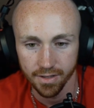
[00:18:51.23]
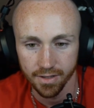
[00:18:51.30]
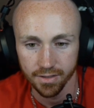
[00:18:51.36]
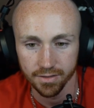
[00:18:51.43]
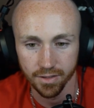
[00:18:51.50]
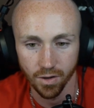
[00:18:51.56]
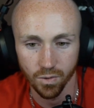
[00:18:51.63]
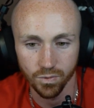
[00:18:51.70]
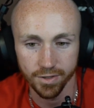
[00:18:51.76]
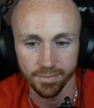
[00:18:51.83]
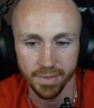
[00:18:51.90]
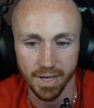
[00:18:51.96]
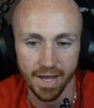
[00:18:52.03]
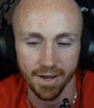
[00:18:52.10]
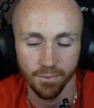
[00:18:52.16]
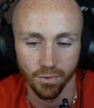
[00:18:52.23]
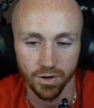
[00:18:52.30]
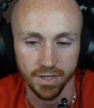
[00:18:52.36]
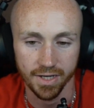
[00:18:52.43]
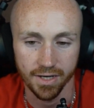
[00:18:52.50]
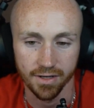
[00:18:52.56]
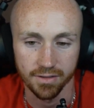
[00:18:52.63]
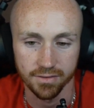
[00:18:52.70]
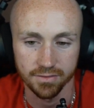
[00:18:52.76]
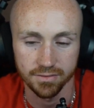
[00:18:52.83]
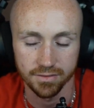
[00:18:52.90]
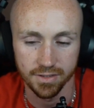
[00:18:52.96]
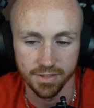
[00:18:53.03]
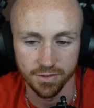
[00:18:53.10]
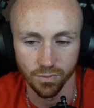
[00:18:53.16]
The only bad workout
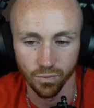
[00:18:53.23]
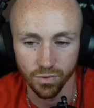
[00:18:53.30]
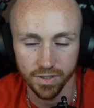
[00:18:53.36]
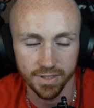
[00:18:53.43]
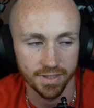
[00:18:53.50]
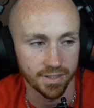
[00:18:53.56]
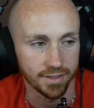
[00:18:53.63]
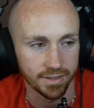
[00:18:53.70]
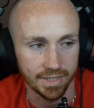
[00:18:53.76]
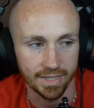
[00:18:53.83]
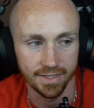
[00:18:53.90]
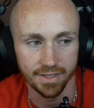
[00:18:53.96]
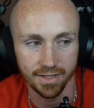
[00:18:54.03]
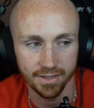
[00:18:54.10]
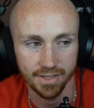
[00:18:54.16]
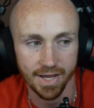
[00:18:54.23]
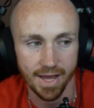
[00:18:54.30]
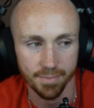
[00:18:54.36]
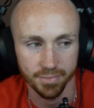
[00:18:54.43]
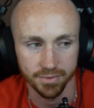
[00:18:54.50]
is the one that didn't happen.